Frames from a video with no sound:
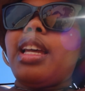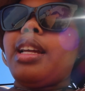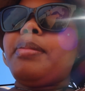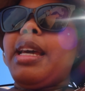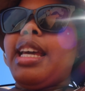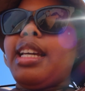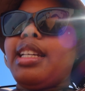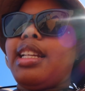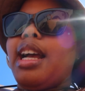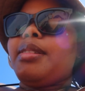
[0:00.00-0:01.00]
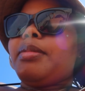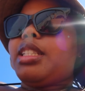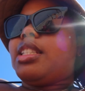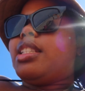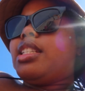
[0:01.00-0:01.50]
and man, I'm
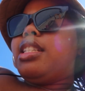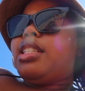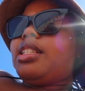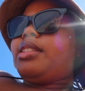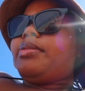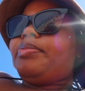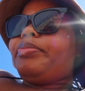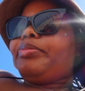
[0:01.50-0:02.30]
just chilling.